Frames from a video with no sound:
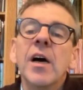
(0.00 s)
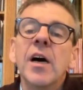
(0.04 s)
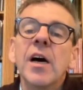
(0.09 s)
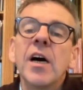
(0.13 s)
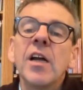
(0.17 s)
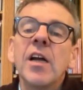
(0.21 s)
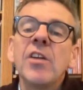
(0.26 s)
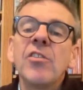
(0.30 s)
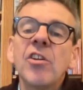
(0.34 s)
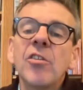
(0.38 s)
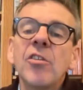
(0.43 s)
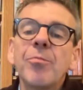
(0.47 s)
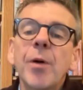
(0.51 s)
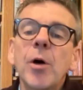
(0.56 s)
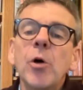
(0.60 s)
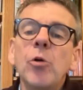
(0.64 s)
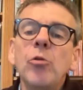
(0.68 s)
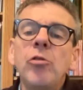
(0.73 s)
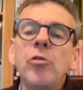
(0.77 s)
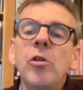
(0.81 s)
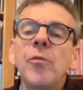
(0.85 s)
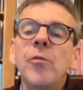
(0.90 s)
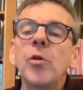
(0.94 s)
And he says,
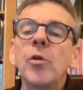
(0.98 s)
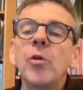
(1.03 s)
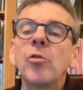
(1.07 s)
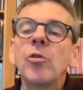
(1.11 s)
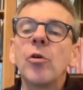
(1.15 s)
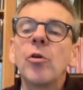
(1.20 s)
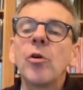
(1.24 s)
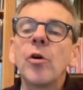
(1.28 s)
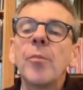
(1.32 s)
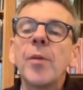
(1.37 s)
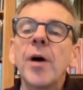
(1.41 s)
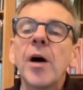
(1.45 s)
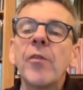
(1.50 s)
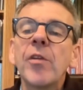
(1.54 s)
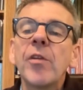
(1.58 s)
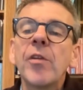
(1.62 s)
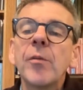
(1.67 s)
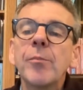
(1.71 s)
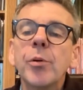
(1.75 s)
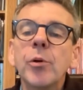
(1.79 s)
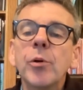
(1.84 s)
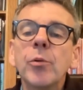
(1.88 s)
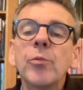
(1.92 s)
both of you talk about the
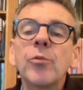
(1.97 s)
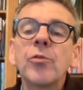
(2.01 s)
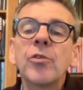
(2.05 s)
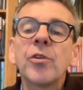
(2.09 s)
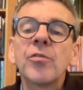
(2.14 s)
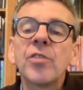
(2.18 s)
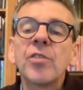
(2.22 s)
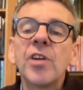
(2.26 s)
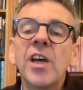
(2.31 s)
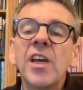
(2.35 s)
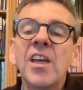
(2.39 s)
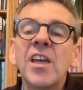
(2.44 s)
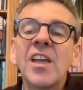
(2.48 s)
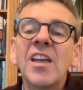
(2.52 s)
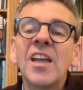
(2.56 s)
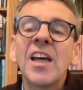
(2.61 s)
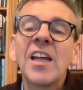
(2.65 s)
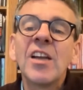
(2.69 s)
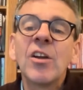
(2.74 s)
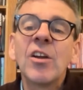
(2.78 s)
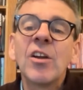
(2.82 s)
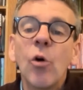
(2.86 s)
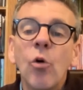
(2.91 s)
importance of taking
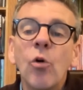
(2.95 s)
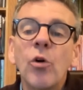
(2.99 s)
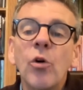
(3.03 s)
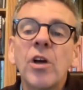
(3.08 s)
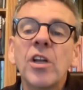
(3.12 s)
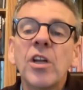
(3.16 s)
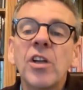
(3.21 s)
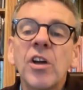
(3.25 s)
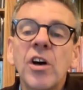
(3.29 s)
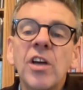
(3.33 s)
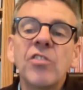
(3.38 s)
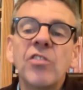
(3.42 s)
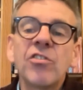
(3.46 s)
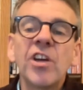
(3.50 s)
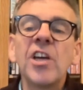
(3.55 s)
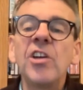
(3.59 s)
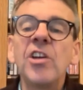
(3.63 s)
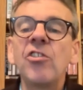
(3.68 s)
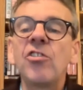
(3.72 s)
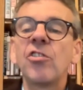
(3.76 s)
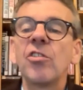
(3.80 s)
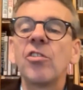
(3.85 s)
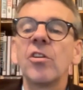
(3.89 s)
an
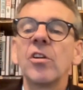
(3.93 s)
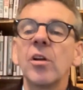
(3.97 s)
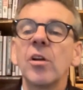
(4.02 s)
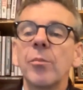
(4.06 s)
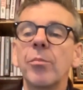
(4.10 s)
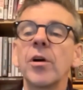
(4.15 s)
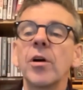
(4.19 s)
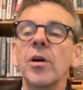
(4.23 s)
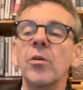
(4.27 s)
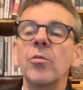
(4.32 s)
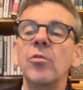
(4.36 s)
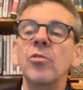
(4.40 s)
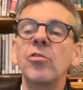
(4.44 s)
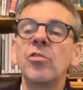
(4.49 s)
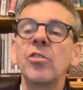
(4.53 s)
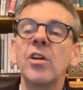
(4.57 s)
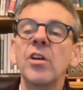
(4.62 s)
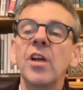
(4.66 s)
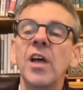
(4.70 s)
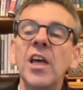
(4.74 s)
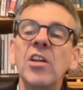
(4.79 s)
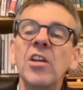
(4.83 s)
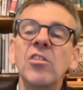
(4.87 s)
organizational approach,
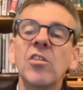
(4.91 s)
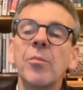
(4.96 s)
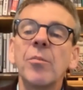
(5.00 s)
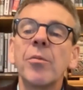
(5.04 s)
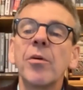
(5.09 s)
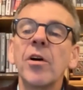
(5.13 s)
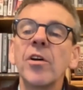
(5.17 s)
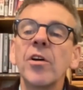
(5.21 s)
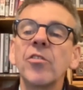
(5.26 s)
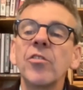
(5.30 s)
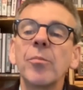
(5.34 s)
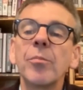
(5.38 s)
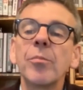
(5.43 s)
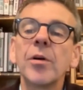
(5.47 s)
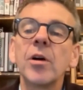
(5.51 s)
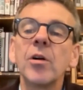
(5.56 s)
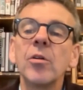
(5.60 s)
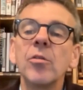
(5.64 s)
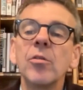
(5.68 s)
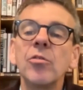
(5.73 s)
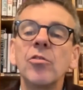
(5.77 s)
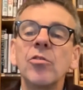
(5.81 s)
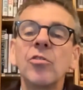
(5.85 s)
an enterprise
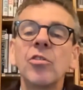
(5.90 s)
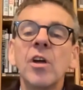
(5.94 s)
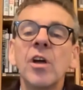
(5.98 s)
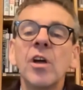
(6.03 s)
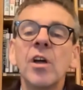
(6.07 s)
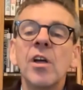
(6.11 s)
approach.